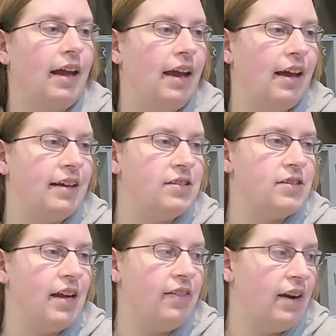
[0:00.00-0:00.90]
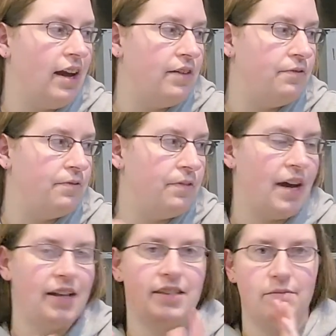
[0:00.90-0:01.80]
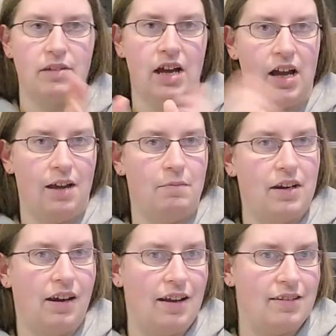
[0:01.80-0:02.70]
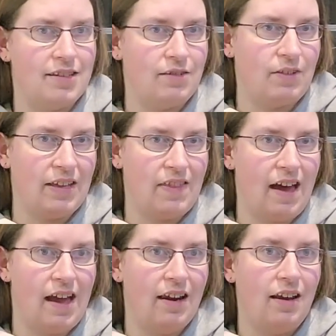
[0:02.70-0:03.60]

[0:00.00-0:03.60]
and so now that I've had some time and stuff like that,